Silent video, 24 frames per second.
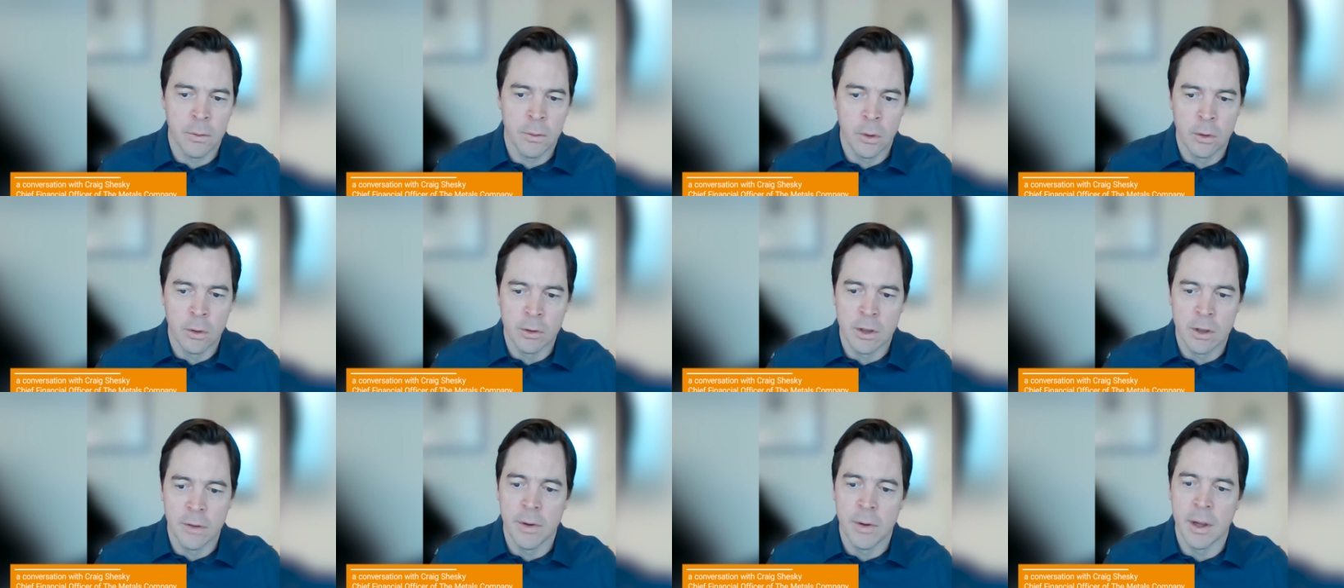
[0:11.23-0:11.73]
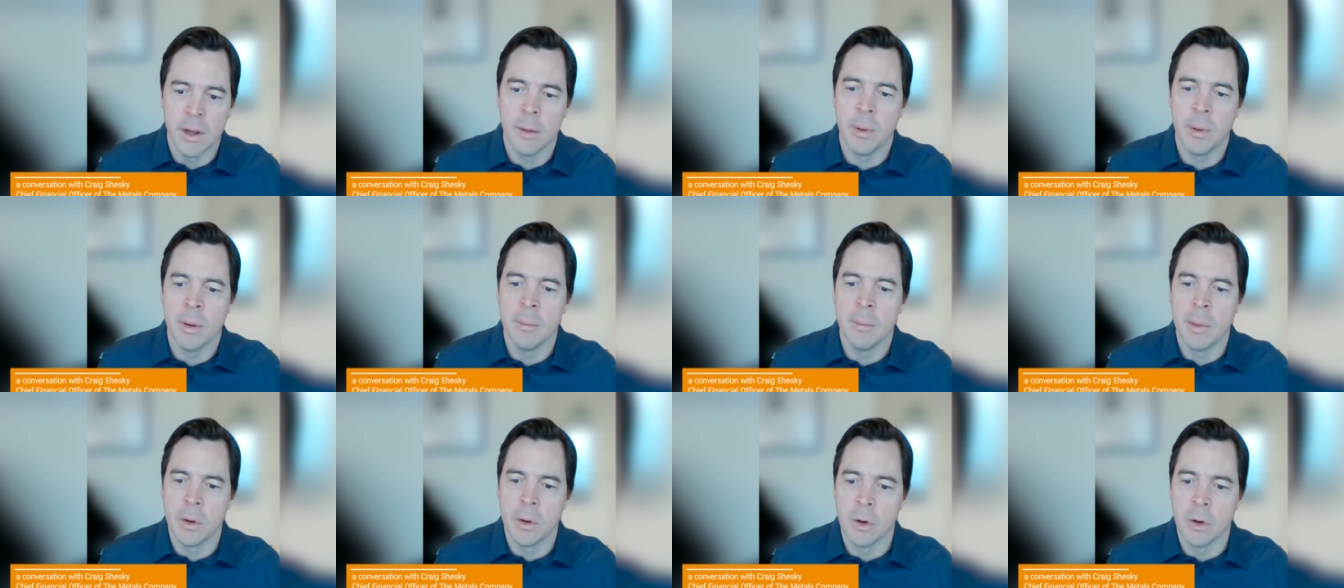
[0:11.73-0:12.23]
for
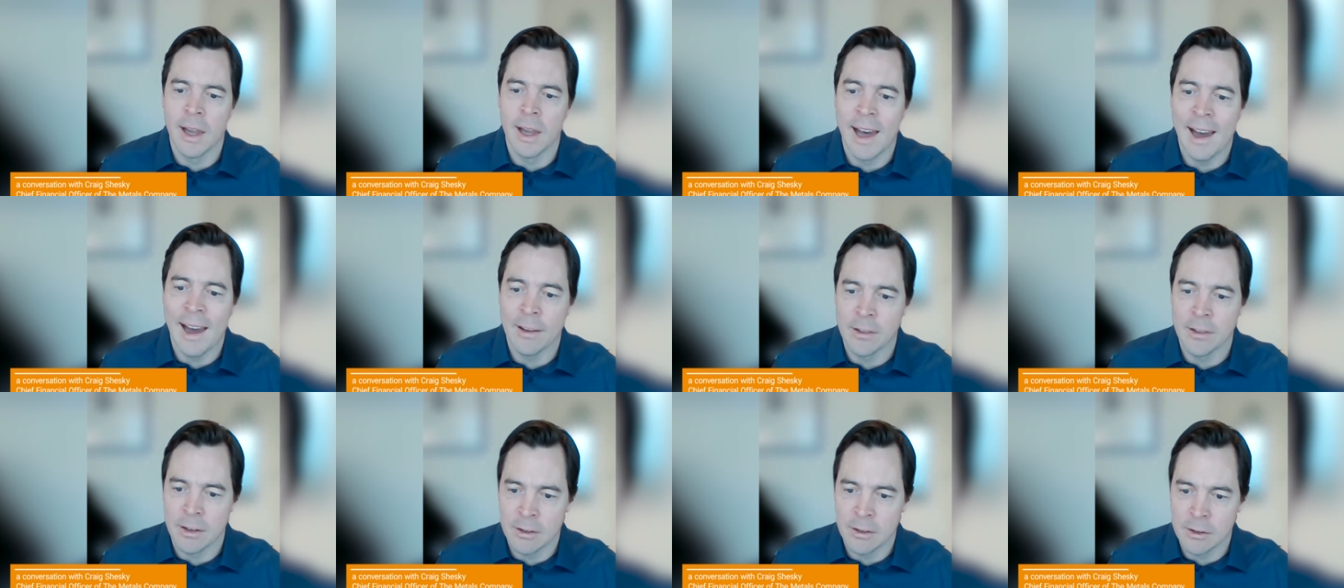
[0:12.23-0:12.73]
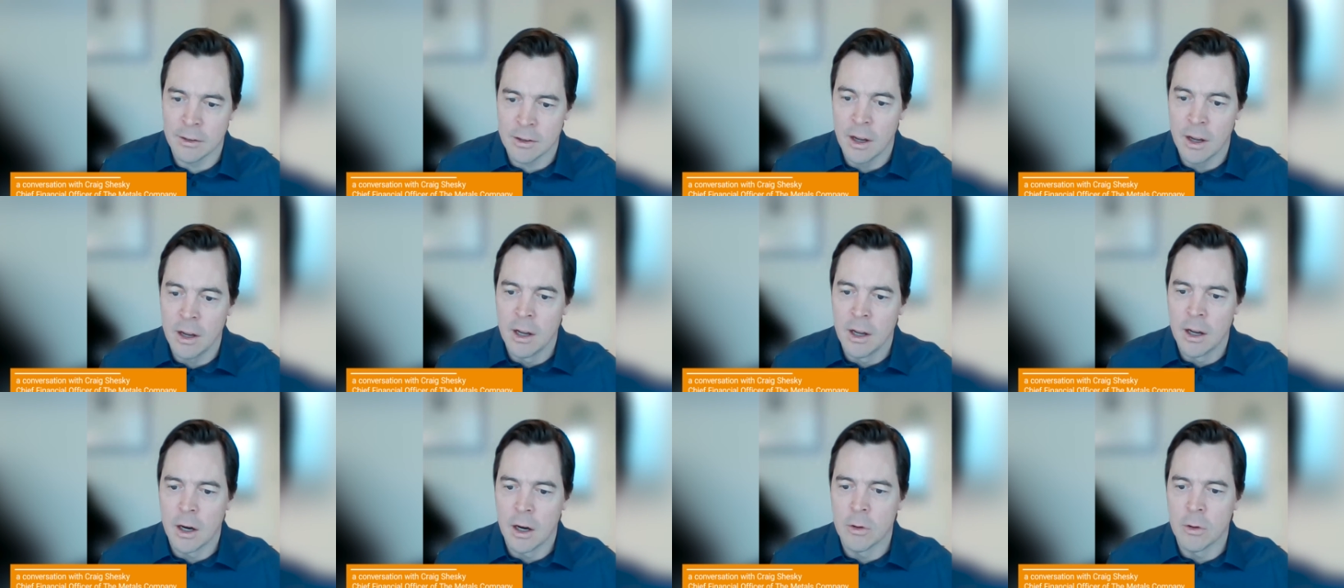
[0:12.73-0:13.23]
developing middle
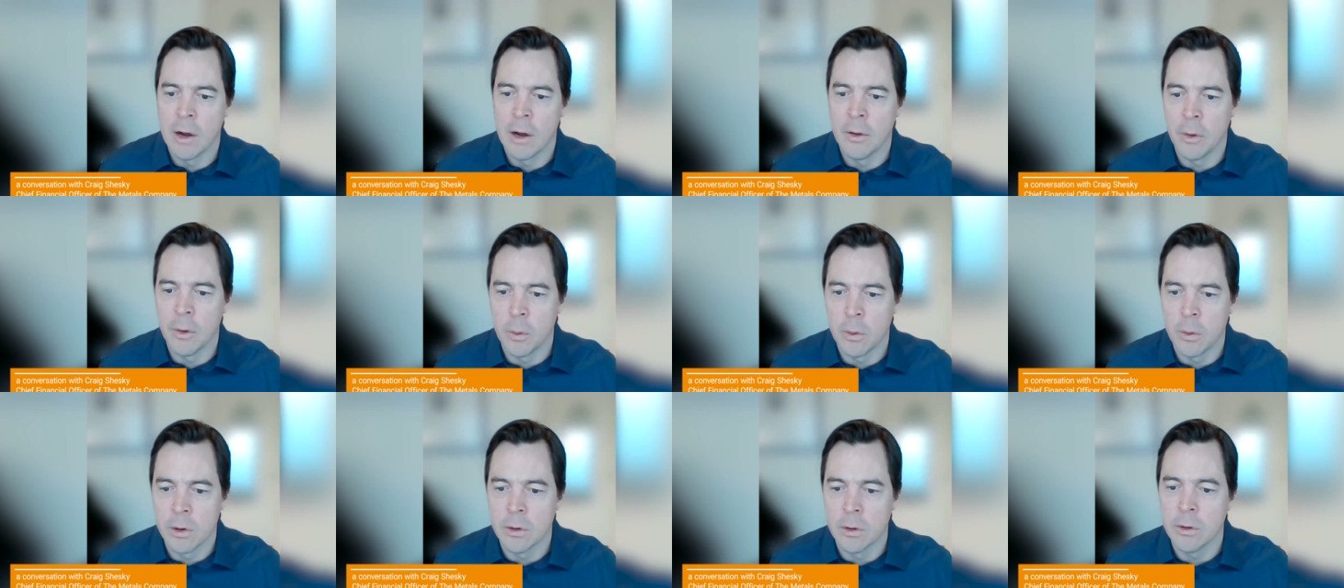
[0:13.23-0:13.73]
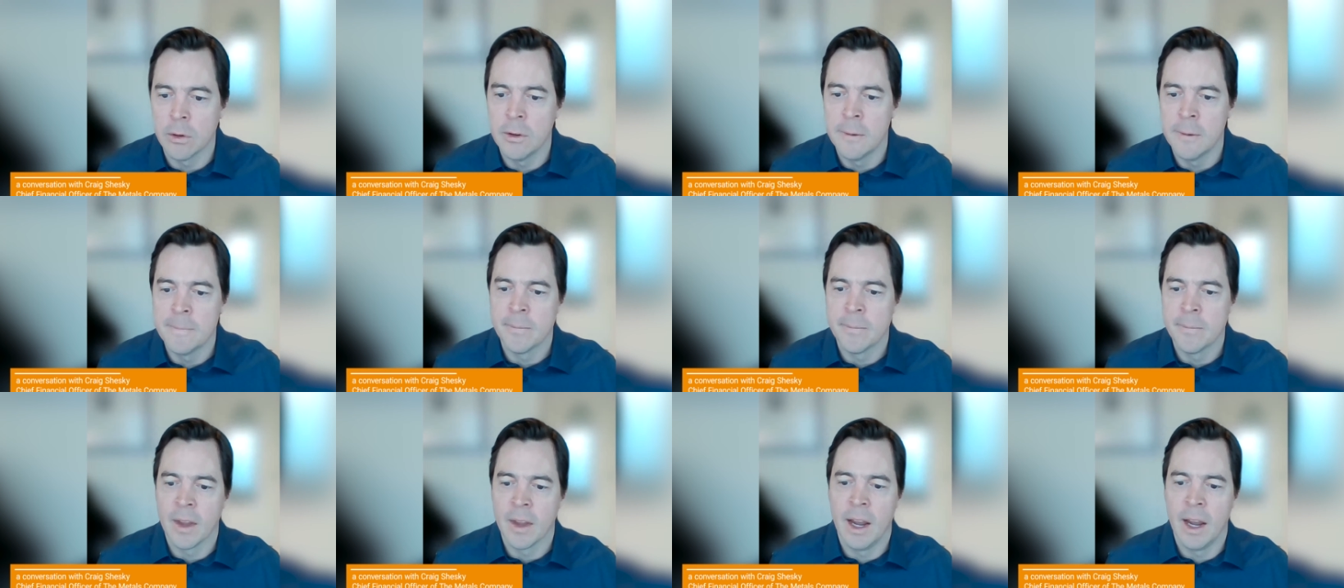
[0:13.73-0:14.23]
classes around the
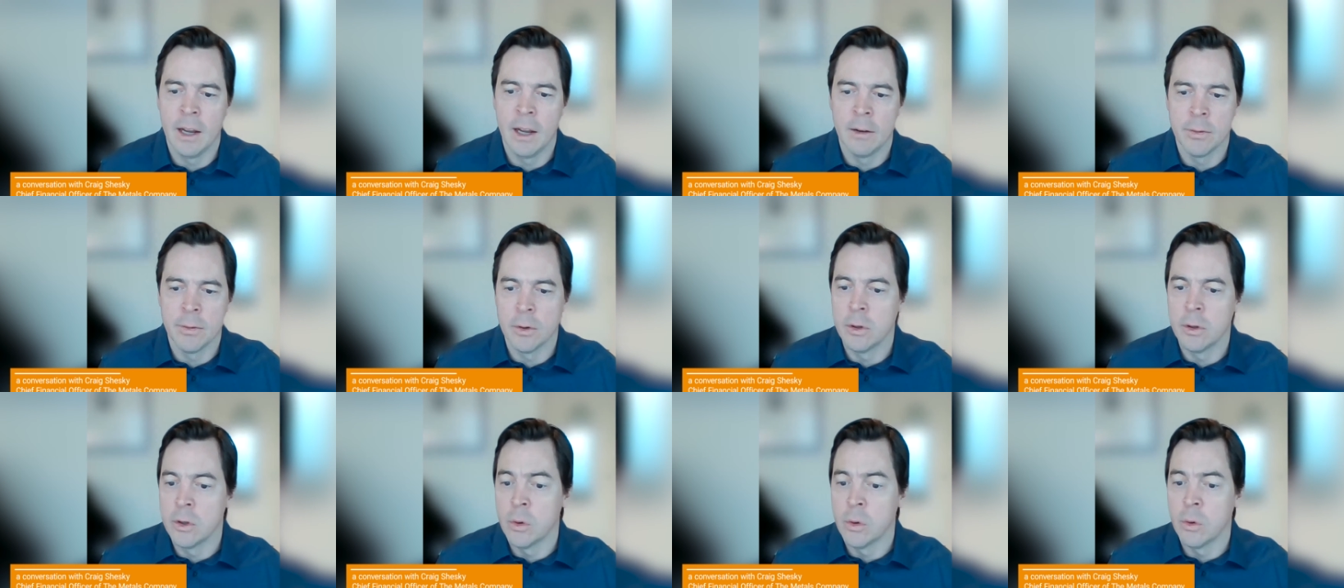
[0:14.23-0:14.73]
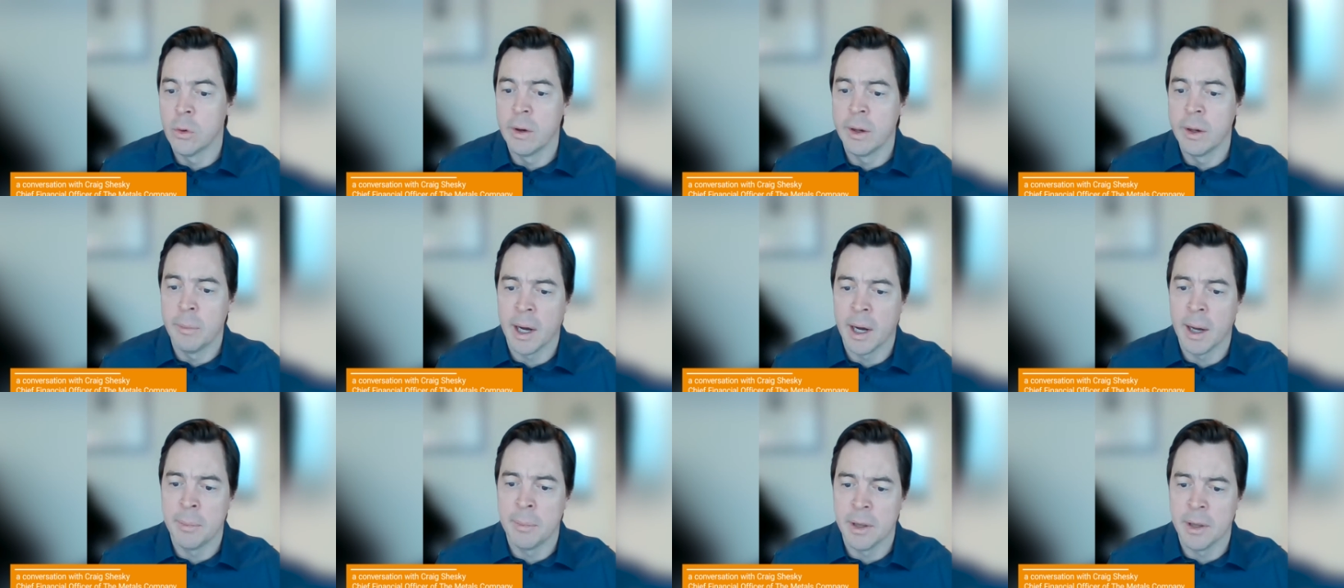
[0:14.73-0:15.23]
world, and for a
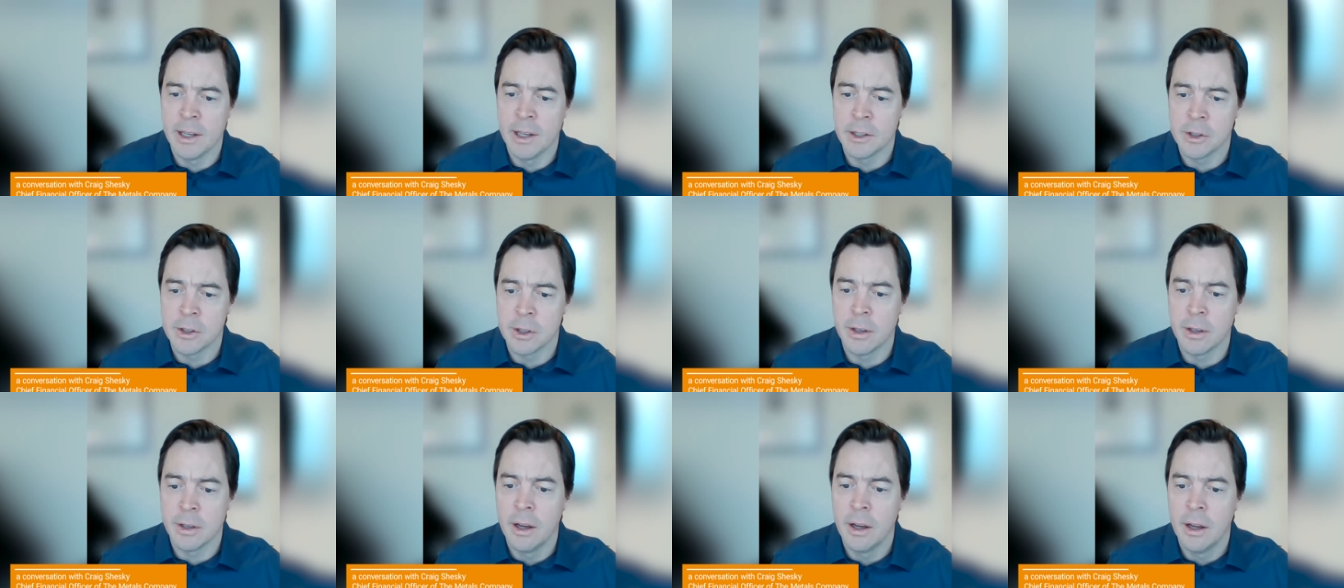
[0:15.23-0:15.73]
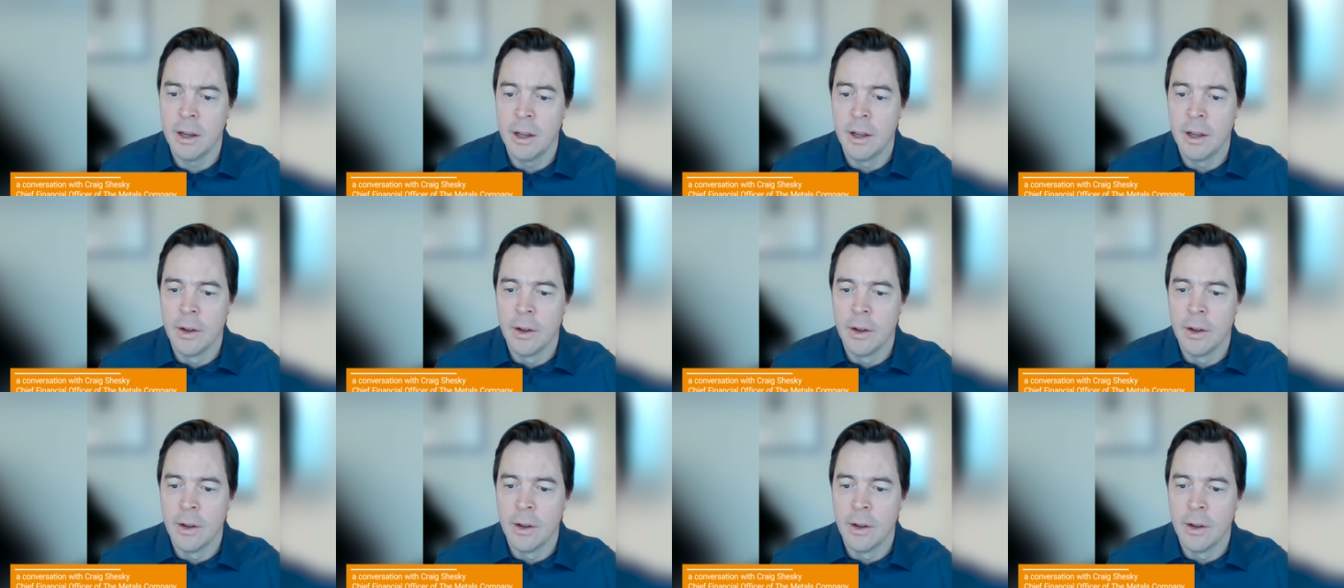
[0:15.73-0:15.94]
growing population.